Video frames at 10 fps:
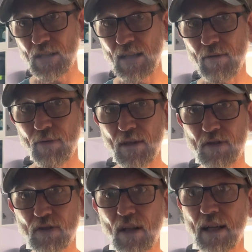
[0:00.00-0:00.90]
to have
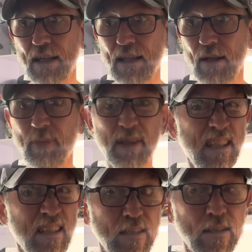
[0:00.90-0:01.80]
things like
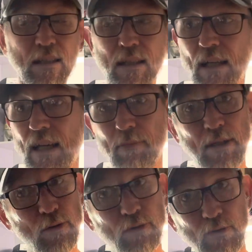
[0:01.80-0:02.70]
pitting and
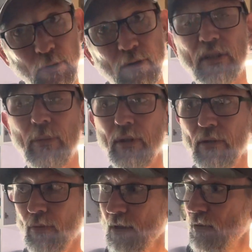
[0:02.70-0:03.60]
metals as well. Same thing
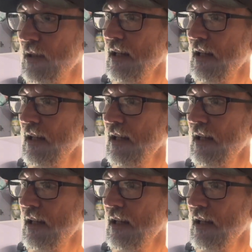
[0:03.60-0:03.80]
with metal.